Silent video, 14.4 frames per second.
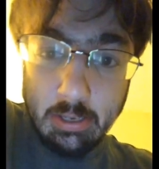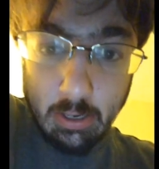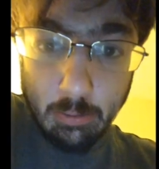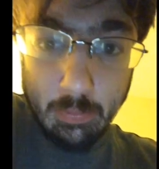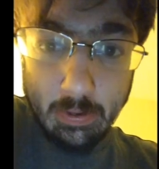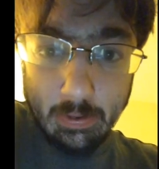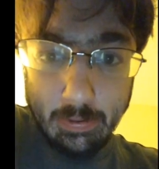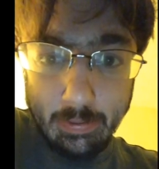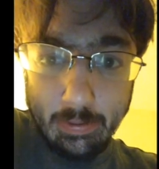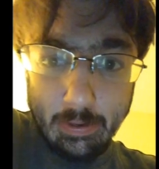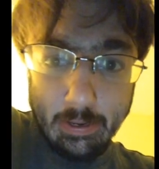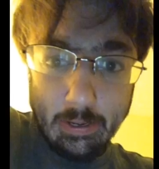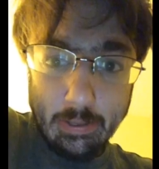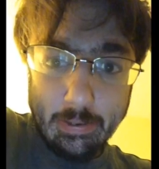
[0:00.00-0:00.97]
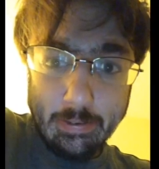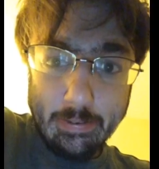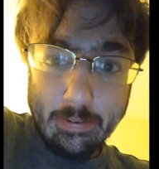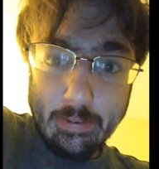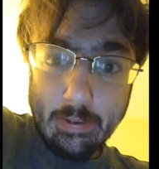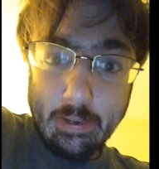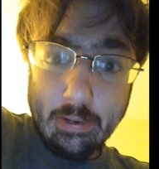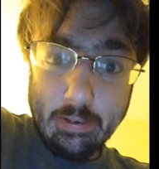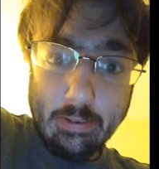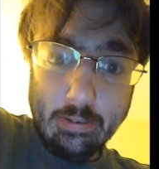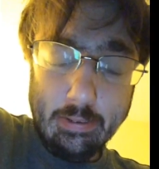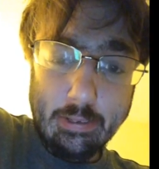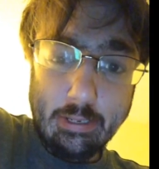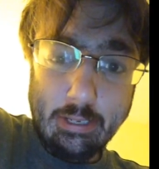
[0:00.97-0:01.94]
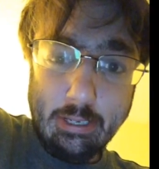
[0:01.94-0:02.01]
I mean, yeah, there's that.
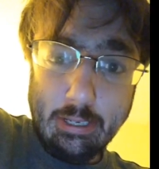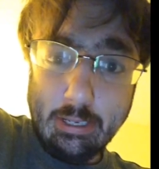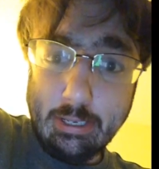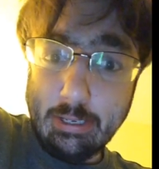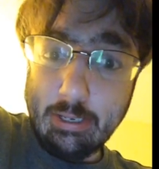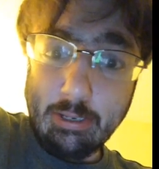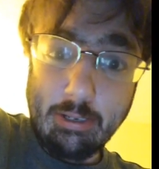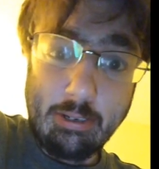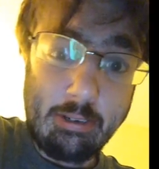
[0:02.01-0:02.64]
And